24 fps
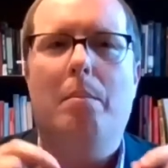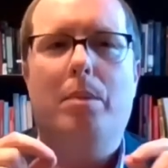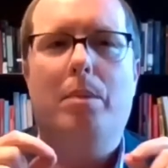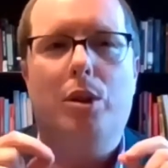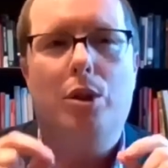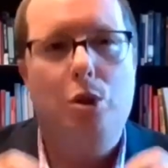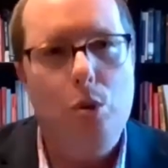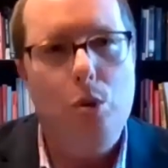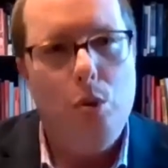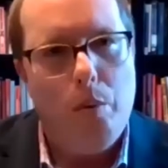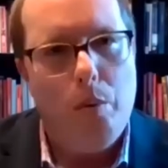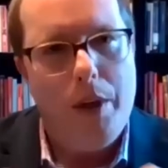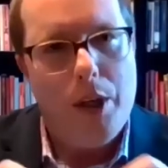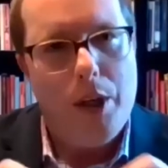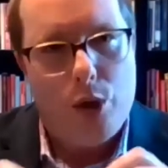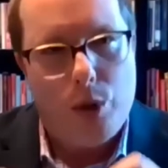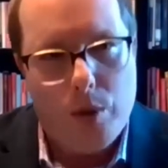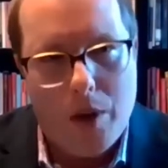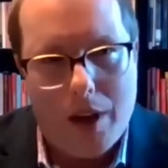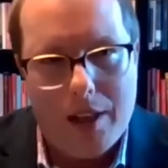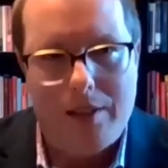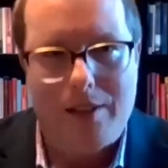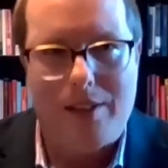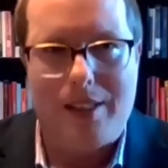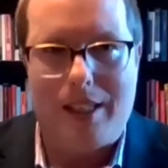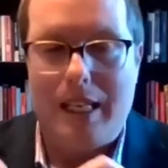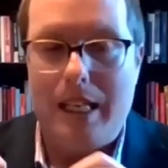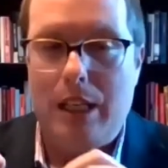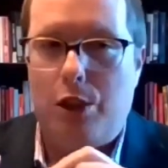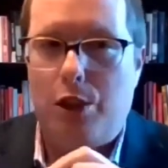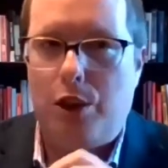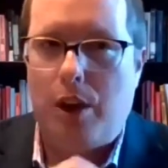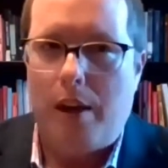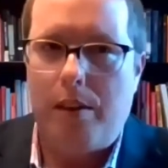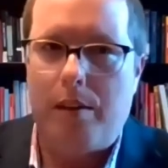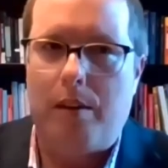But do we trust
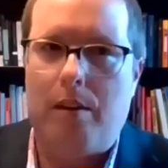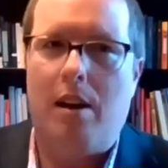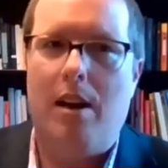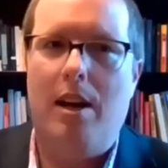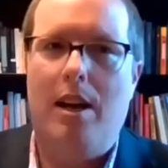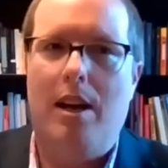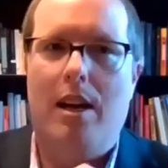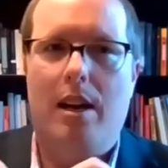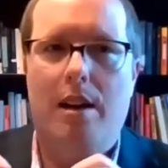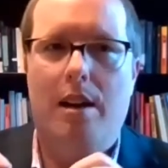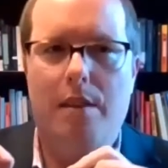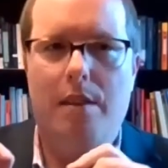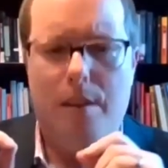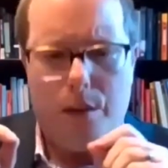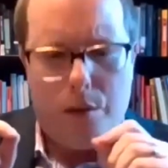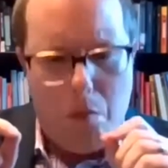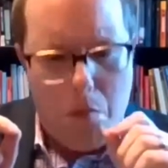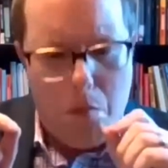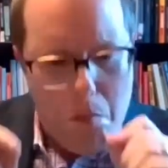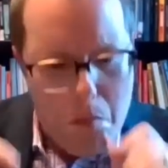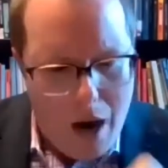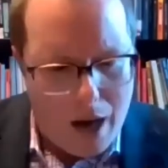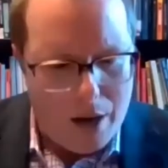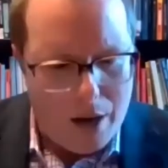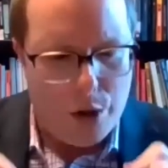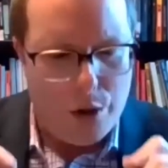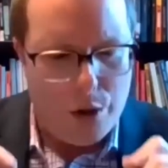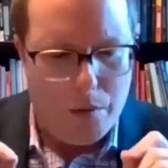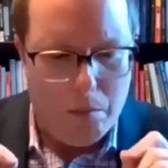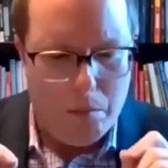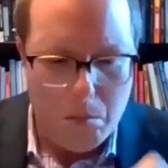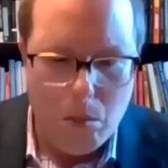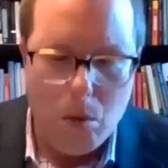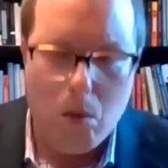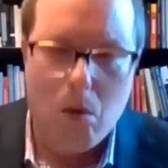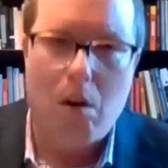each other in this much